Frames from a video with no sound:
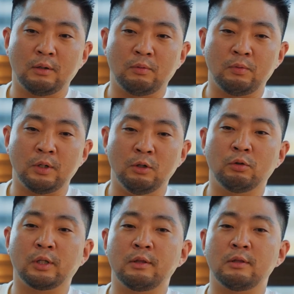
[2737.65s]
we
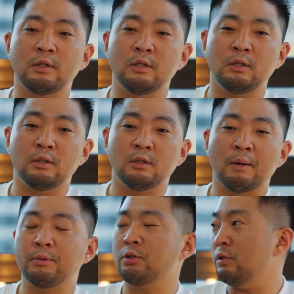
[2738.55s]
looked at the
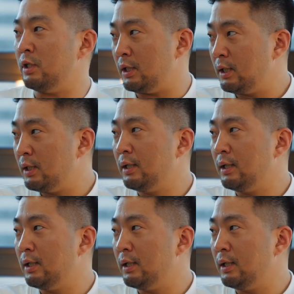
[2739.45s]
opportunity.